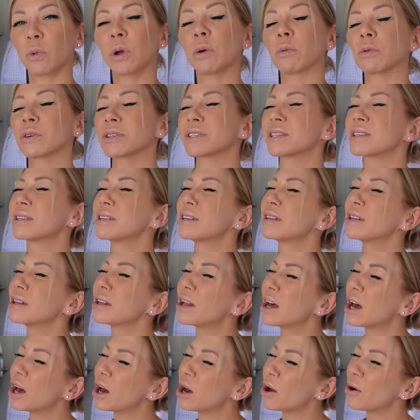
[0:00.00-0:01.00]
We were
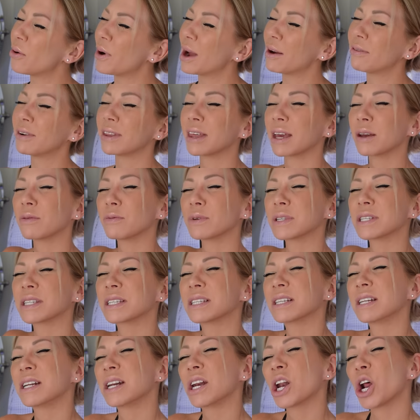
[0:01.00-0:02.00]
slow. Everything was
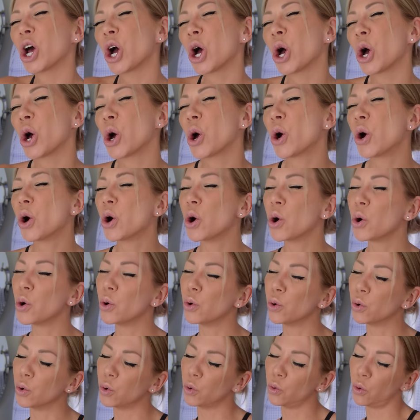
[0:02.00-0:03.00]

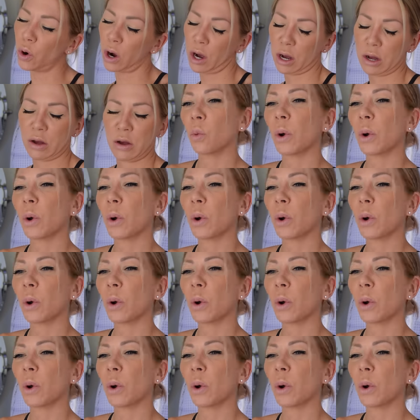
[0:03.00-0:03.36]
slow.